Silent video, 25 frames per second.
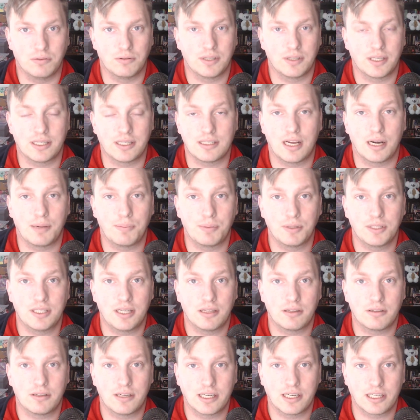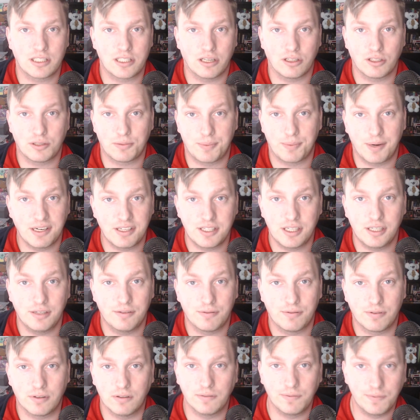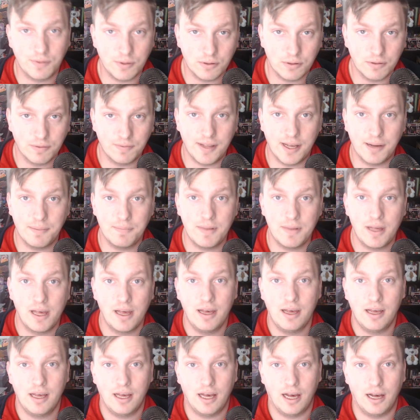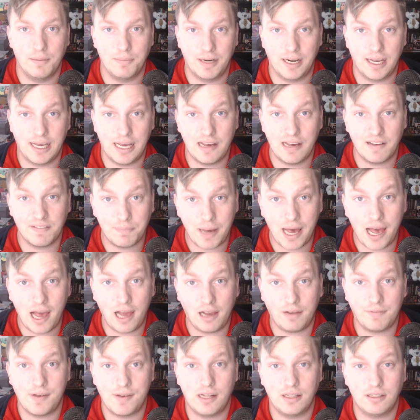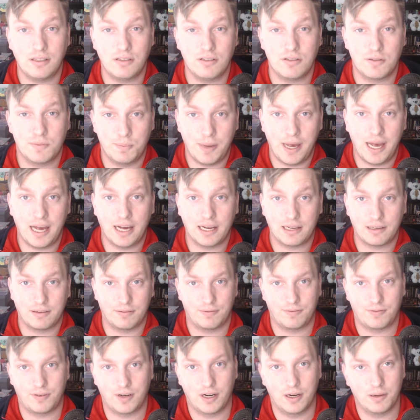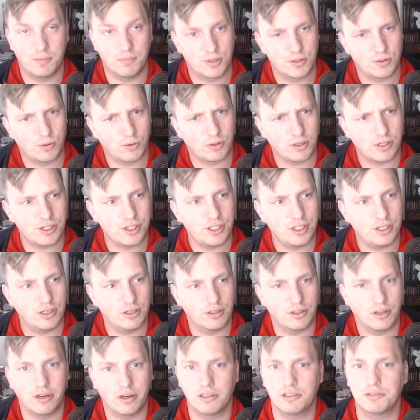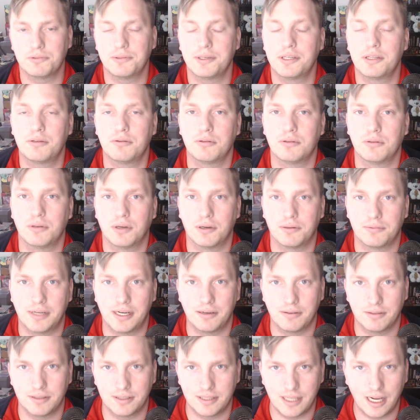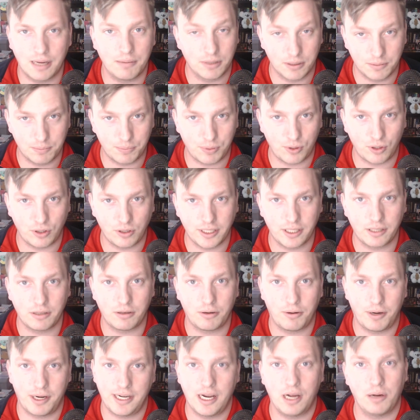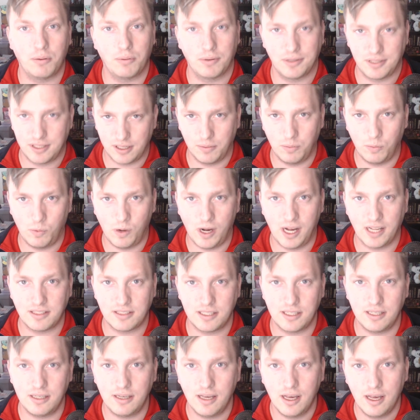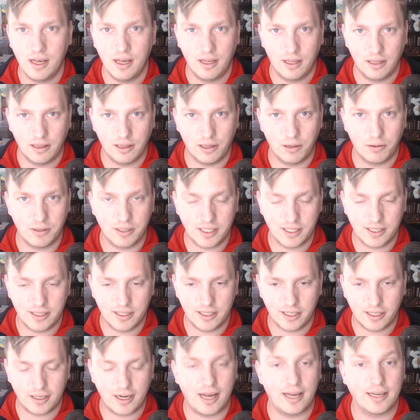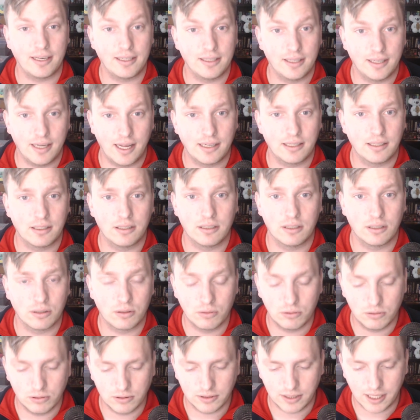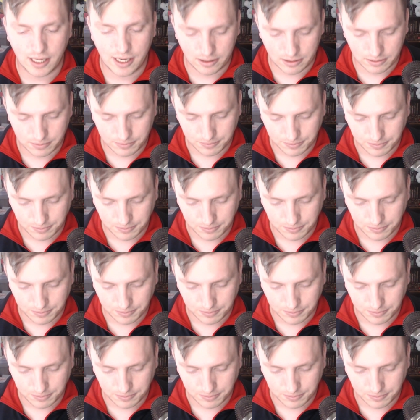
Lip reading: Like I said, I put together an Excel spreadsheet for a few of them, and I have pack values back from Sword and Shield all the way through around Diamond and Pearl era right now with some WotC loaded in there. I can add it in a Google Doc.